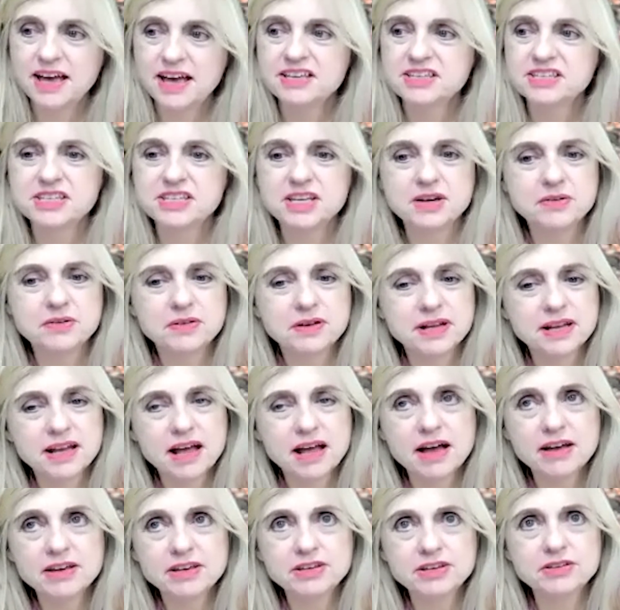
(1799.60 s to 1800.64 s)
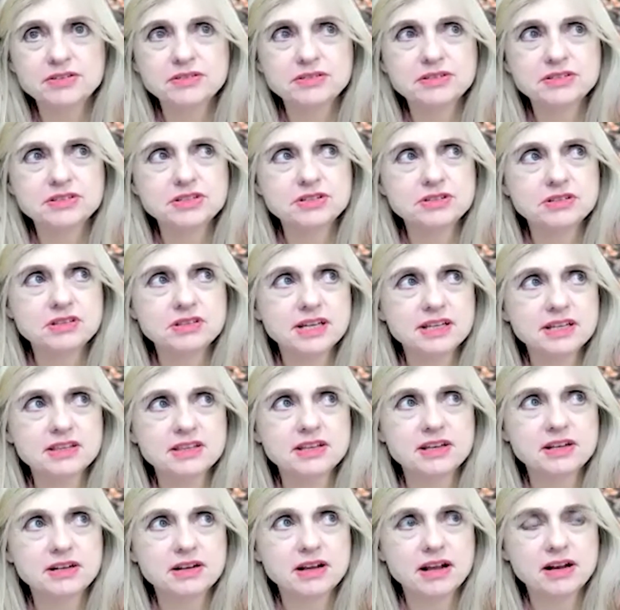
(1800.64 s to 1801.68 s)
So do you think
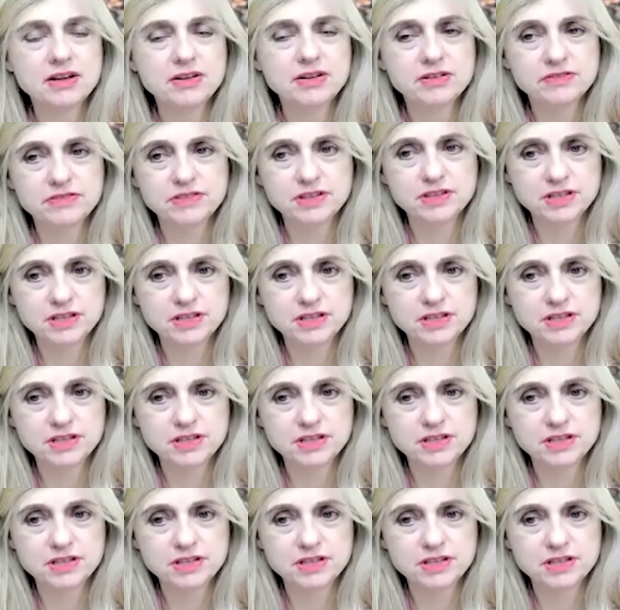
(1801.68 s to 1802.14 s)
that a lot of the